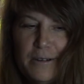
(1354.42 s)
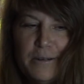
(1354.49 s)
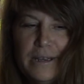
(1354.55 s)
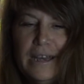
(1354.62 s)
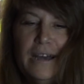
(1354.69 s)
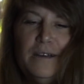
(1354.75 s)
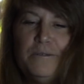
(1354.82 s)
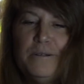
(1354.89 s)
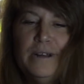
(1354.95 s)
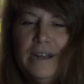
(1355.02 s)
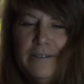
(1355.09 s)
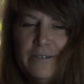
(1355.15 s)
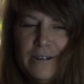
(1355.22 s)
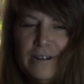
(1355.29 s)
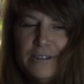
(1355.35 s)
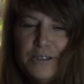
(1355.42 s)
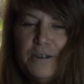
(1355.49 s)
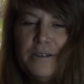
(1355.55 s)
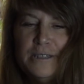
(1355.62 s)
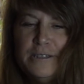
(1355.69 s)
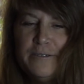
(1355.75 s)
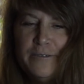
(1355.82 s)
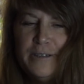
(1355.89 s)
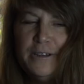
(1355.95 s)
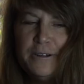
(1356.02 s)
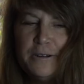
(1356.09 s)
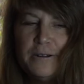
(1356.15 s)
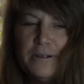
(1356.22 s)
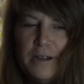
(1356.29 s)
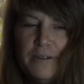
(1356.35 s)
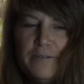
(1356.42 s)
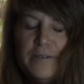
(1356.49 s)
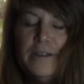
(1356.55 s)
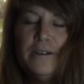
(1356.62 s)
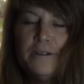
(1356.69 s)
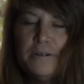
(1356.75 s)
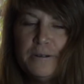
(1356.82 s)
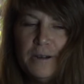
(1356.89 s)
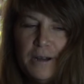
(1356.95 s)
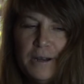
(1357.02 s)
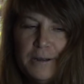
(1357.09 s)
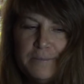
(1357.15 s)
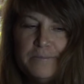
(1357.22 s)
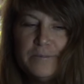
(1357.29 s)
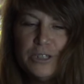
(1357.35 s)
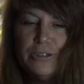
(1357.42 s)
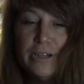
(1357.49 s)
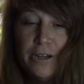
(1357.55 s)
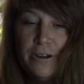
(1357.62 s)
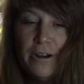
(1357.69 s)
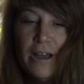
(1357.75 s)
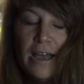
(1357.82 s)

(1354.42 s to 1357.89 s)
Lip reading: Yeah, whatever. So it's a fear trigger.